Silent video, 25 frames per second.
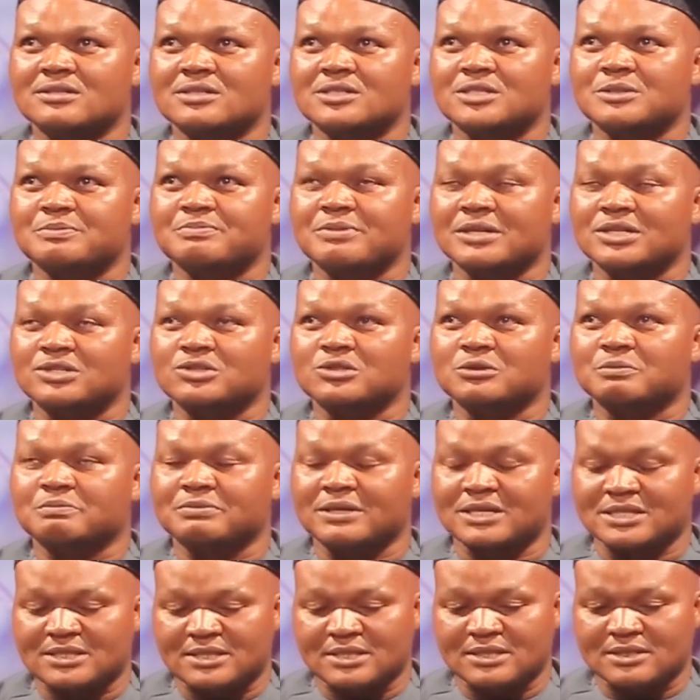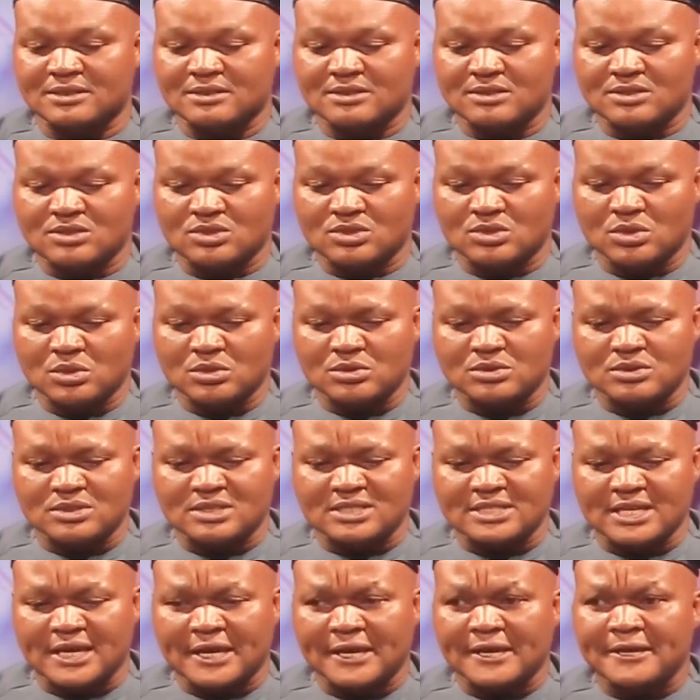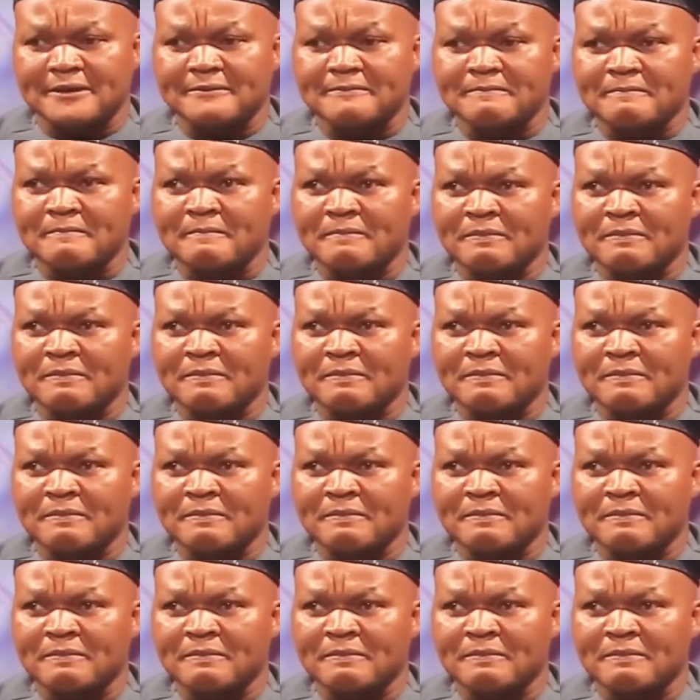special person, so to say.